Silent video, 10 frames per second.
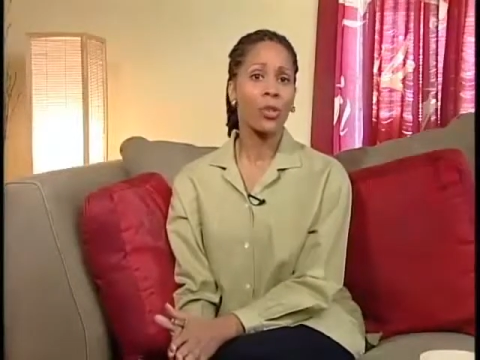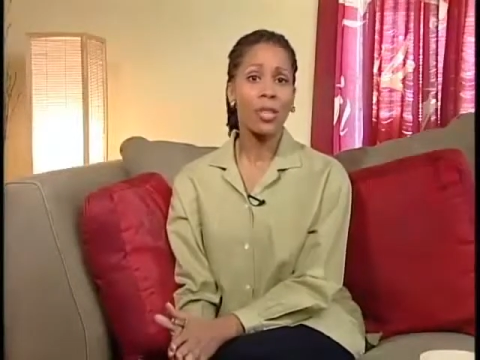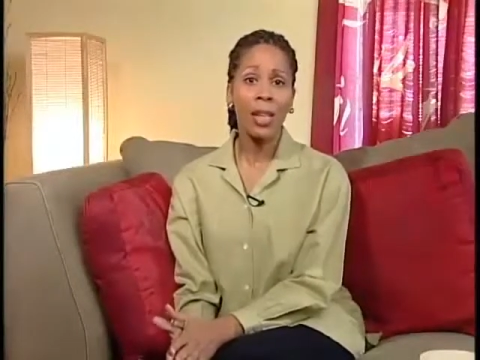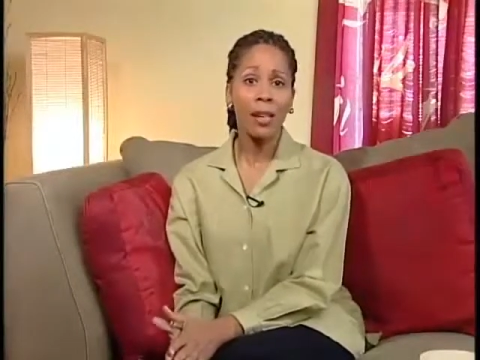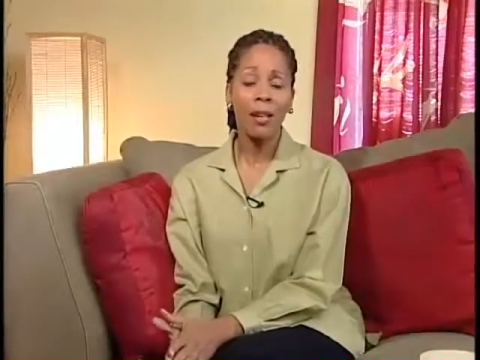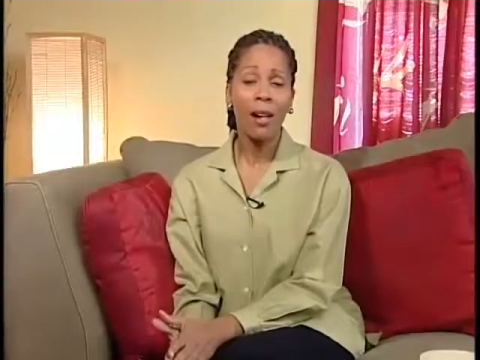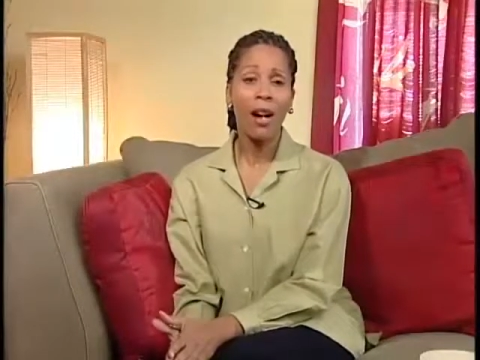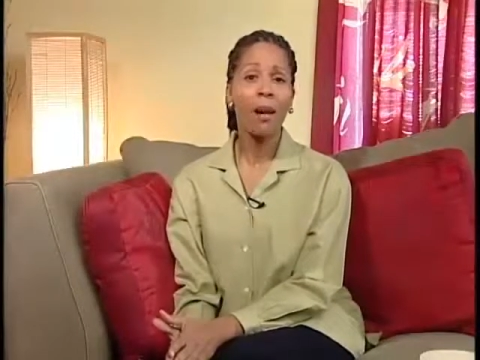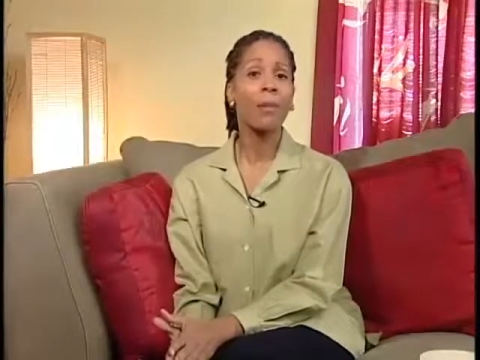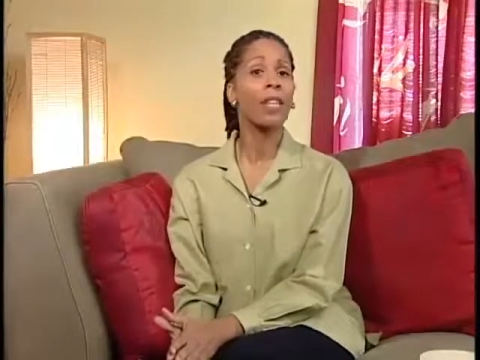for staying
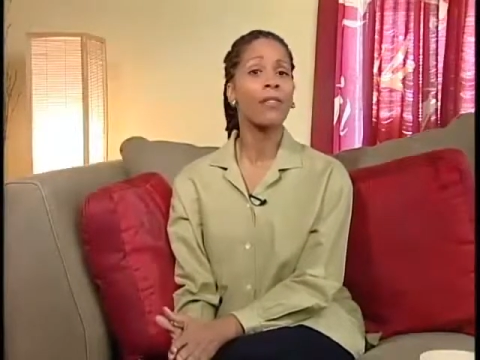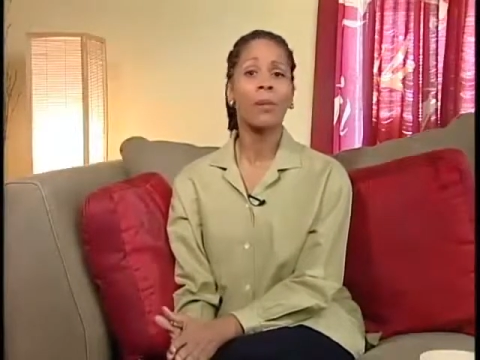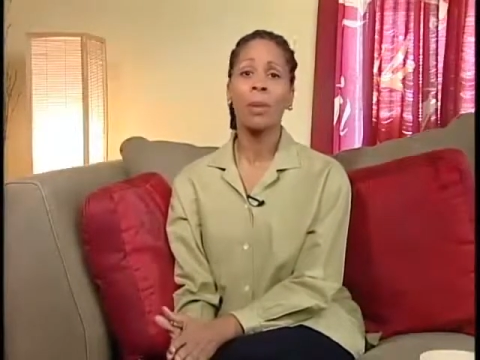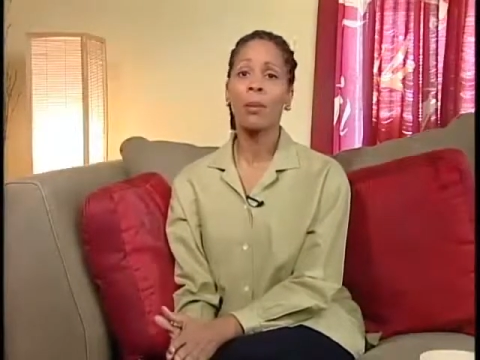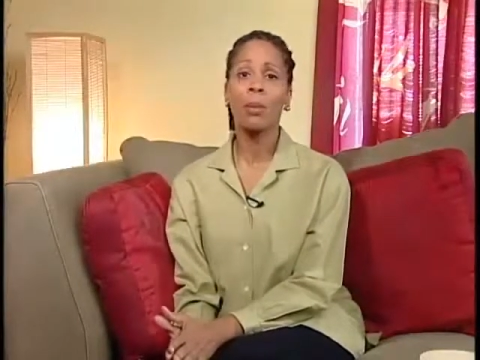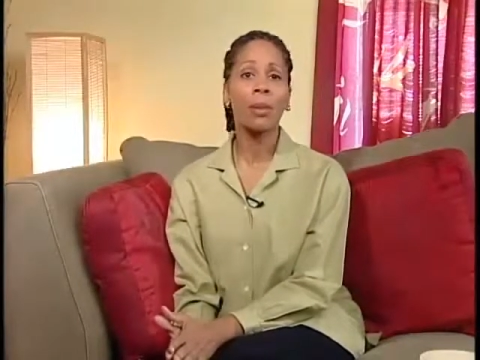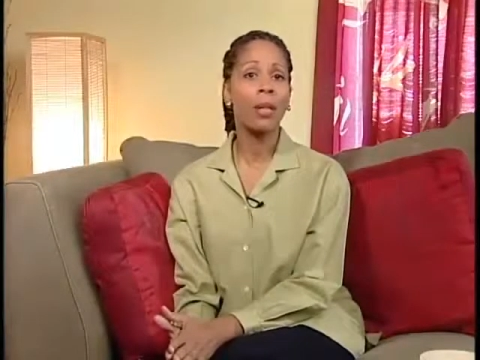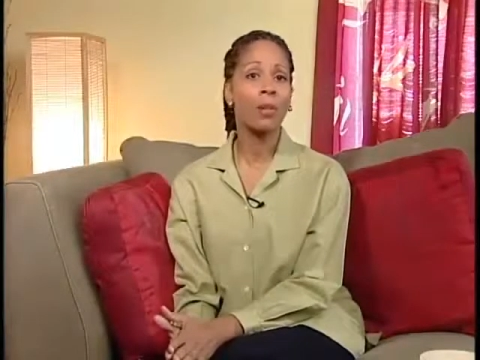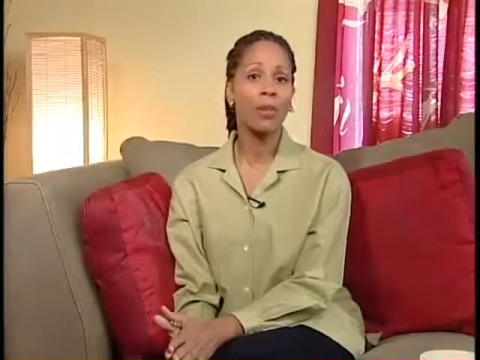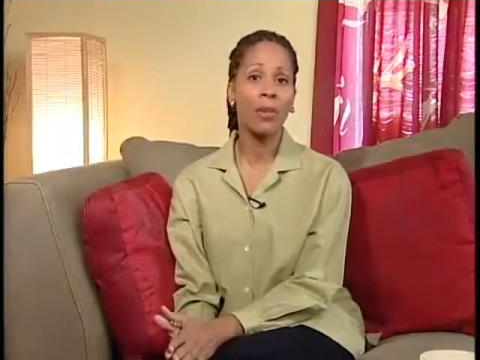calm if the baby
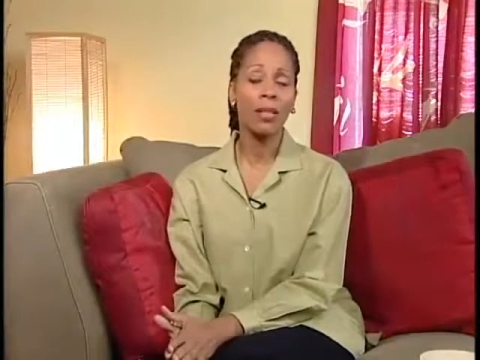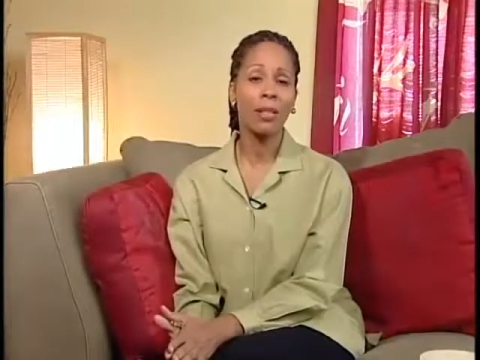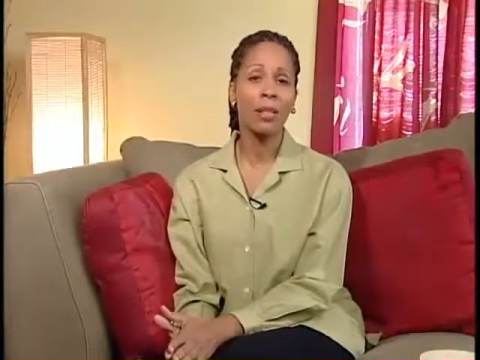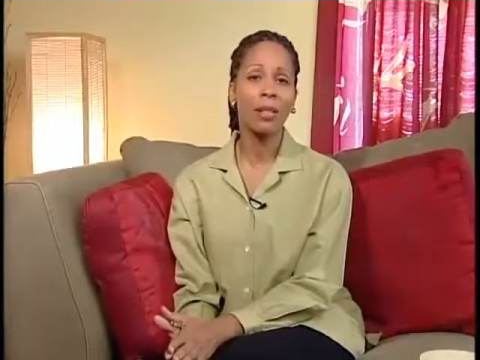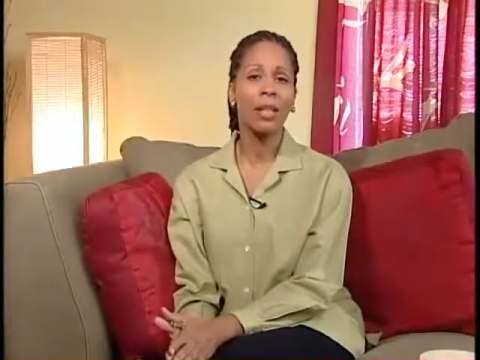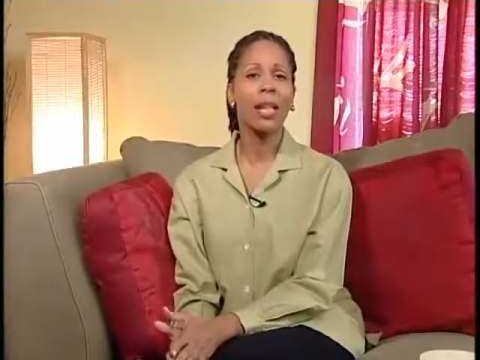becomes fussy,